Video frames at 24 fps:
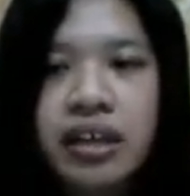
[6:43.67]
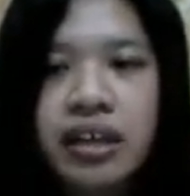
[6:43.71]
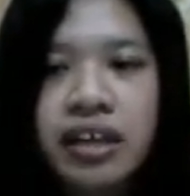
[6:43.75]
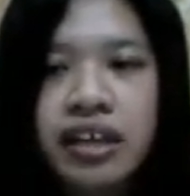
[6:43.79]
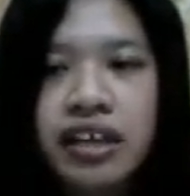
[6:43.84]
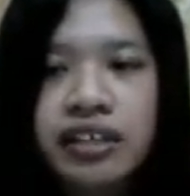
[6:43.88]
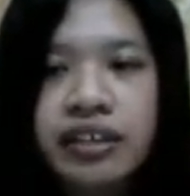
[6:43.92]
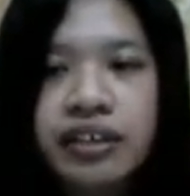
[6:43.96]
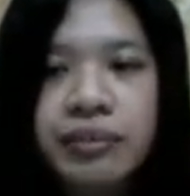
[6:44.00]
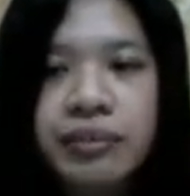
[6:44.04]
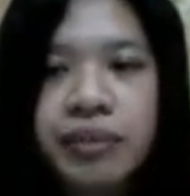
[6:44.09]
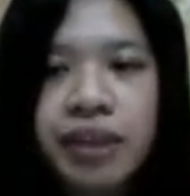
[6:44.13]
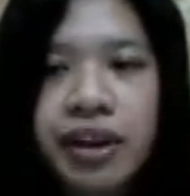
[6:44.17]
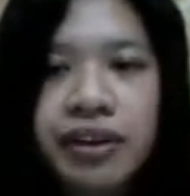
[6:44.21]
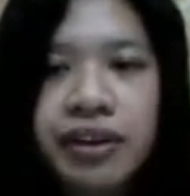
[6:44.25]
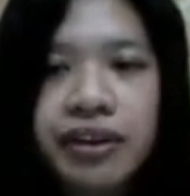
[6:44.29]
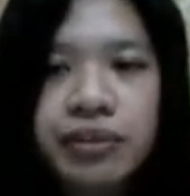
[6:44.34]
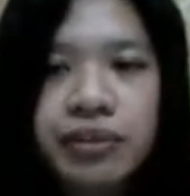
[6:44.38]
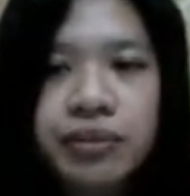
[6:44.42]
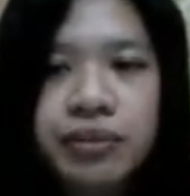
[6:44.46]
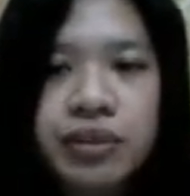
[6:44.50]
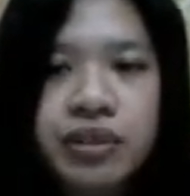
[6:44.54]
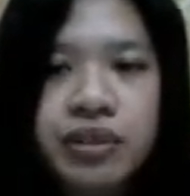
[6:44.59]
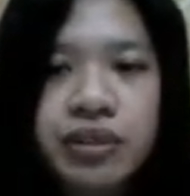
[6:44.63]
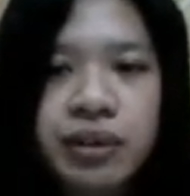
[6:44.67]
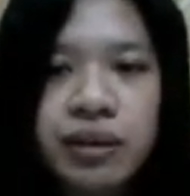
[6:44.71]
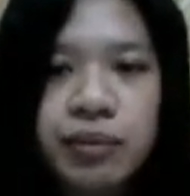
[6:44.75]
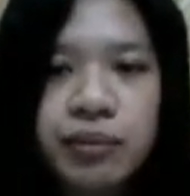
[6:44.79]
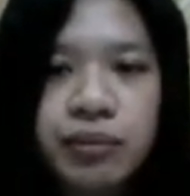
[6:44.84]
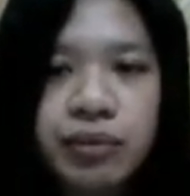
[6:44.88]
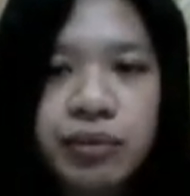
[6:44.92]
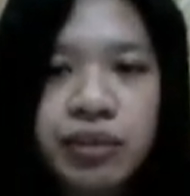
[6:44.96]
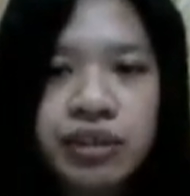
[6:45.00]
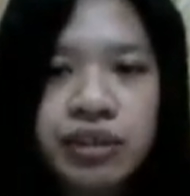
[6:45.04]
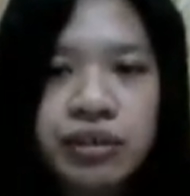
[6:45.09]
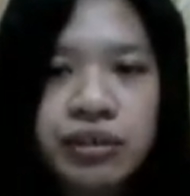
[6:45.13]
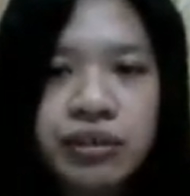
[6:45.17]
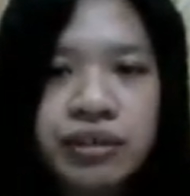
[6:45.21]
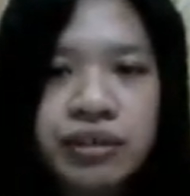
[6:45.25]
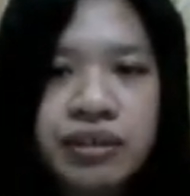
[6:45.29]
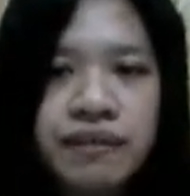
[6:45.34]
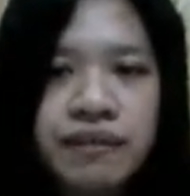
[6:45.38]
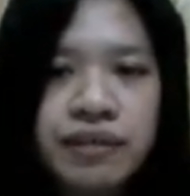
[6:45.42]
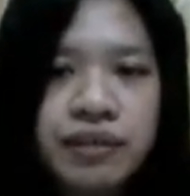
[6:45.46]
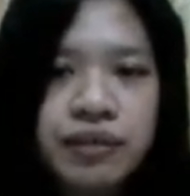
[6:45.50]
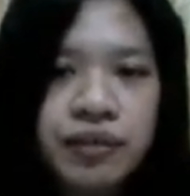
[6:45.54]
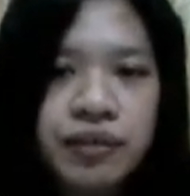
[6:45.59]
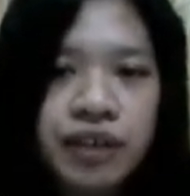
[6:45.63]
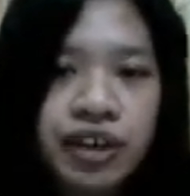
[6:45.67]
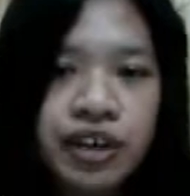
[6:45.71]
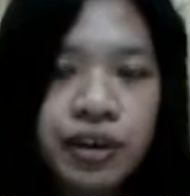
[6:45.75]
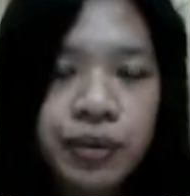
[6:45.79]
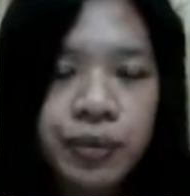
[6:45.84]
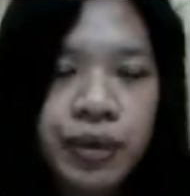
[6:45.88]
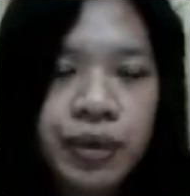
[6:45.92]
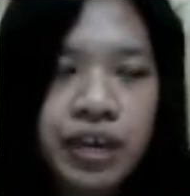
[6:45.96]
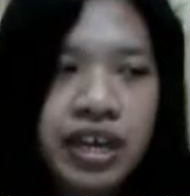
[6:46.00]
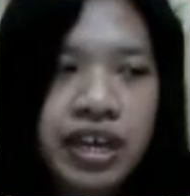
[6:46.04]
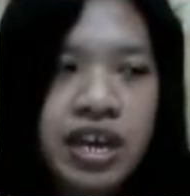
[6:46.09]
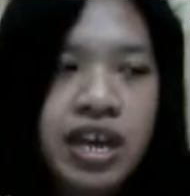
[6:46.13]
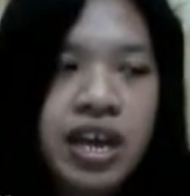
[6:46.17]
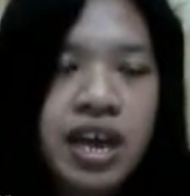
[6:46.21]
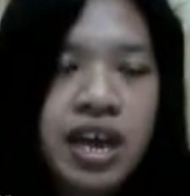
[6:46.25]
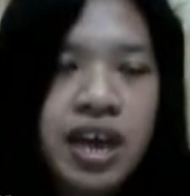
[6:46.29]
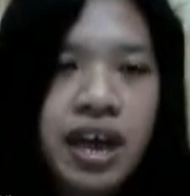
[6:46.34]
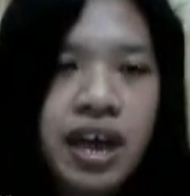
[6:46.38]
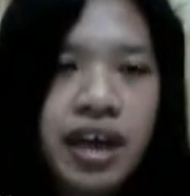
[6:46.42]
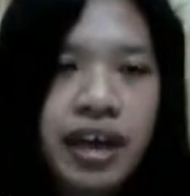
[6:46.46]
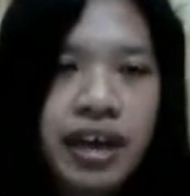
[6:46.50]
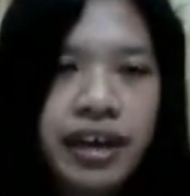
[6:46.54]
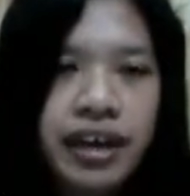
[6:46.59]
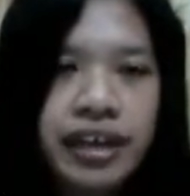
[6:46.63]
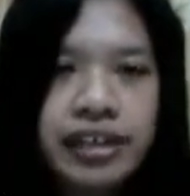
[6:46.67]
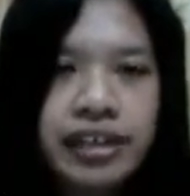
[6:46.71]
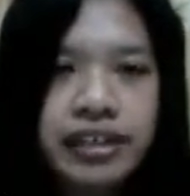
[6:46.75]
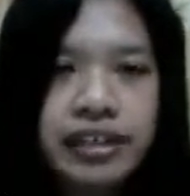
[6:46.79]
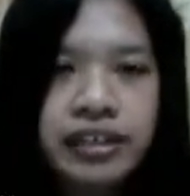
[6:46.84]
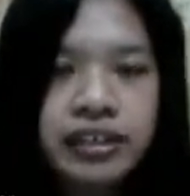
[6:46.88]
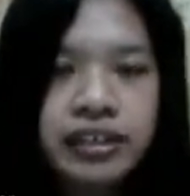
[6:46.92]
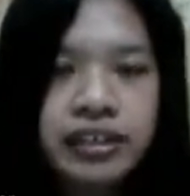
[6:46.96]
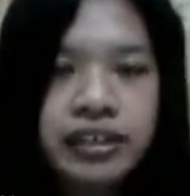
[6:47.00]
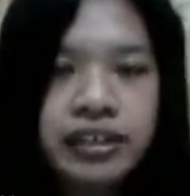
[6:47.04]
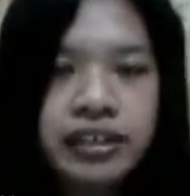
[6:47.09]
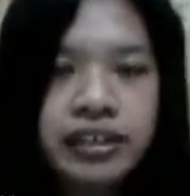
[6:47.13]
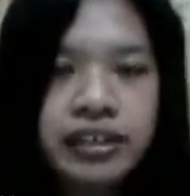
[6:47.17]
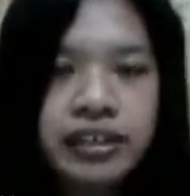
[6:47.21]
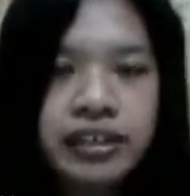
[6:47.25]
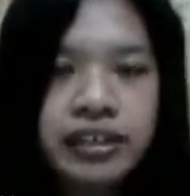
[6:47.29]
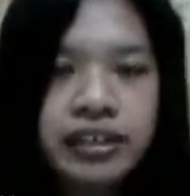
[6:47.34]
getting married with someone who lives far away and